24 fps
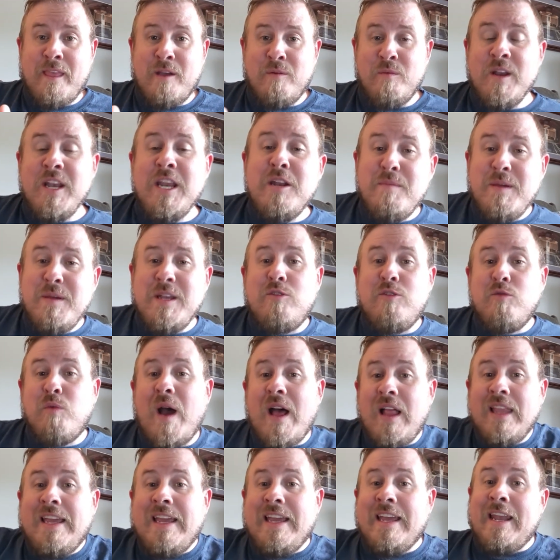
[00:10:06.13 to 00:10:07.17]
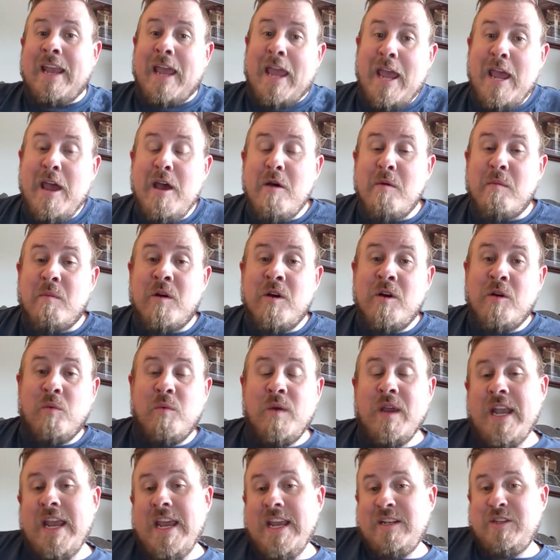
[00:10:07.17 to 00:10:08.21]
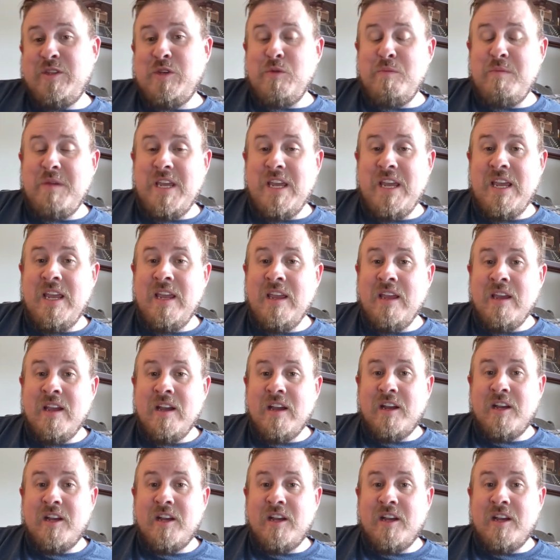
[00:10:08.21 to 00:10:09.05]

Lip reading: We need to be dwelling in him. We need to be